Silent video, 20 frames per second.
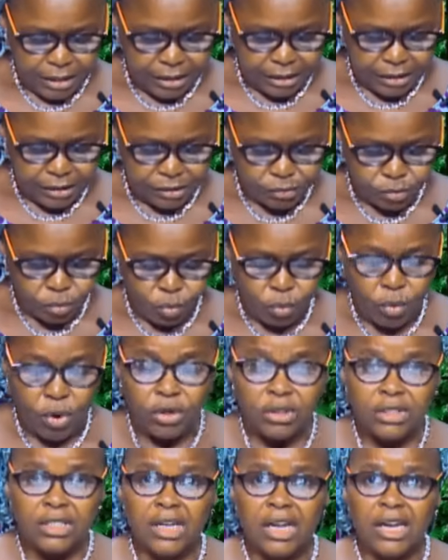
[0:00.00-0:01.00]
is
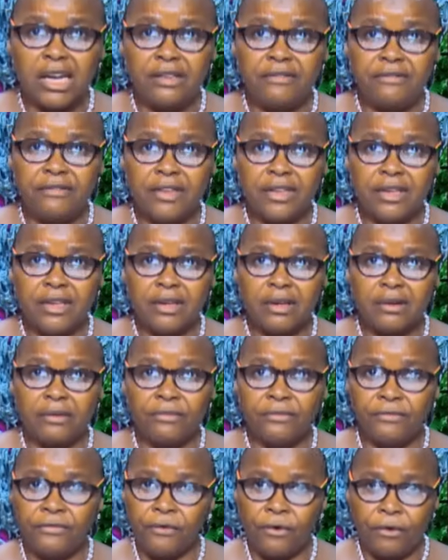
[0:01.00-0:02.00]
worth
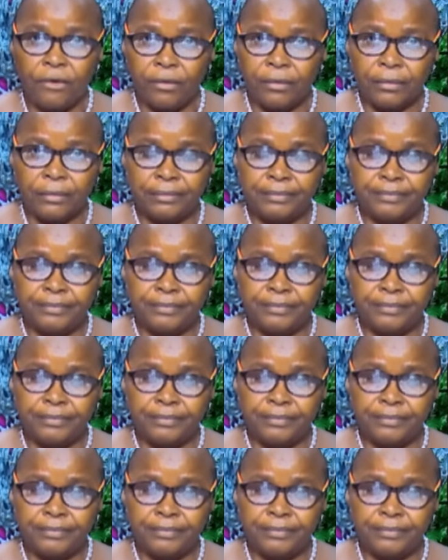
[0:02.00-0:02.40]
living for,